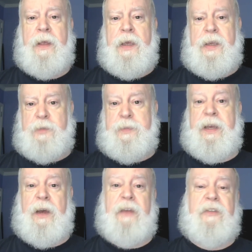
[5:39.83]
is
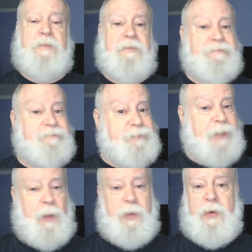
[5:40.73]
because
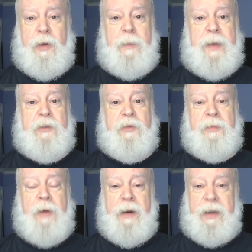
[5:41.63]
equatorial mounts
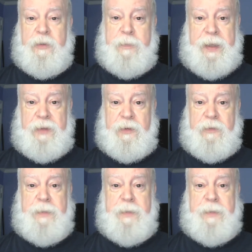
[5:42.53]
are expensive,